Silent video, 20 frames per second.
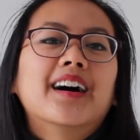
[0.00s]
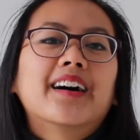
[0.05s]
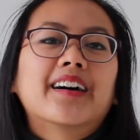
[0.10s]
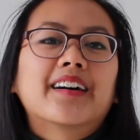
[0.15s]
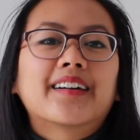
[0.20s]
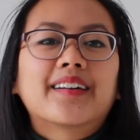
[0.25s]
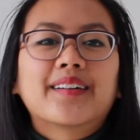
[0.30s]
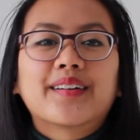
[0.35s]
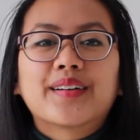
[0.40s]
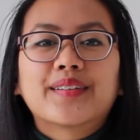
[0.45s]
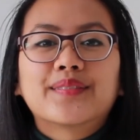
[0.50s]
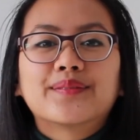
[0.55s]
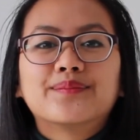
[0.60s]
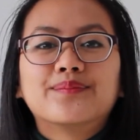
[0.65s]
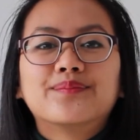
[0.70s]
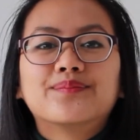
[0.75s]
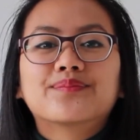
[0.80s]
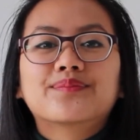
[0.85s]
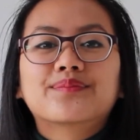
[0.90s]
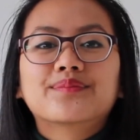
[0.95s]

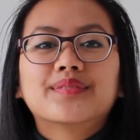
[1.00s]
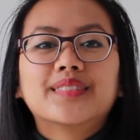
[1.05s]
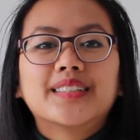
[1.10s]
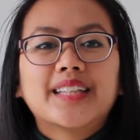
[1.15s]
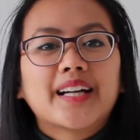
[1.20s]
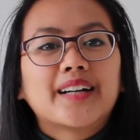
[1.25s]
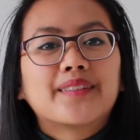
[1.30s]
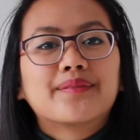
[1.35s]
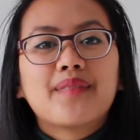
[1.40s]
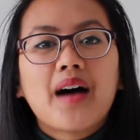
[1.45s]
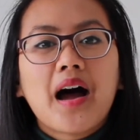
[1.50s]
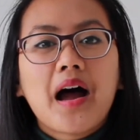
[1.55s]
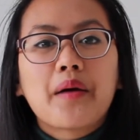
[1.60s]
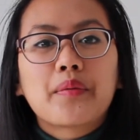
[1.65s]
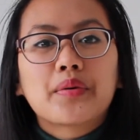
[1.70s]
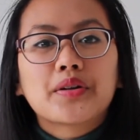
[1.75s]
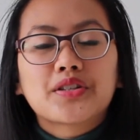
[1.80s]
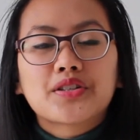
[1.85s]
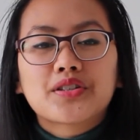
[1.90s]
Yeah, I would